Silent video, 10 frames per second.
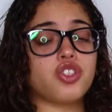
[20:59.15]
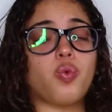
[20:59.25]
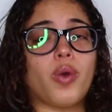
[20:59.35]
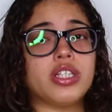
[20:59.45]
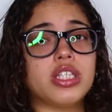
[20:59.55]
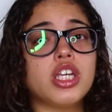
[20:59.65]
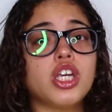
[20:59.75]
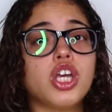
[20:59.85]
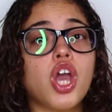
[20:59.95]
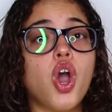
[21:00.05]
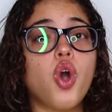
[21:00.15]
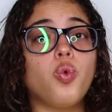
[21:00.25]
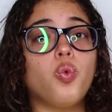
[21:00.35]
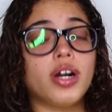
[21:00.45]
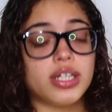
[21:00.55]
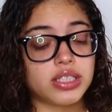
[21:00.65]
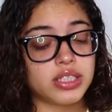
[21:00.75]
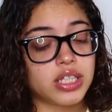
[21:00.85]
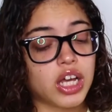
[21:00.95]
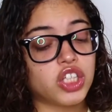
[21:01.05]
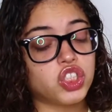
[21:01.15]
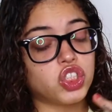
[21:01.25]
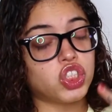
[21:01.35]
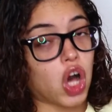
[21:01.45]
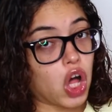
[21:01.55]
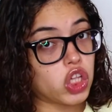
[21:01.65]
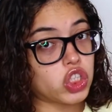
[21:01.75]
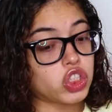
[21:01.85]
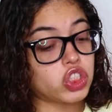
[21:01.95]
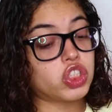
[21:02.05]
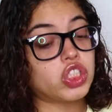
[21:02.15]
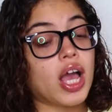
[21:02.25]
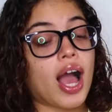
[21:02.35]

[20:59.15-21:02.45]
$21.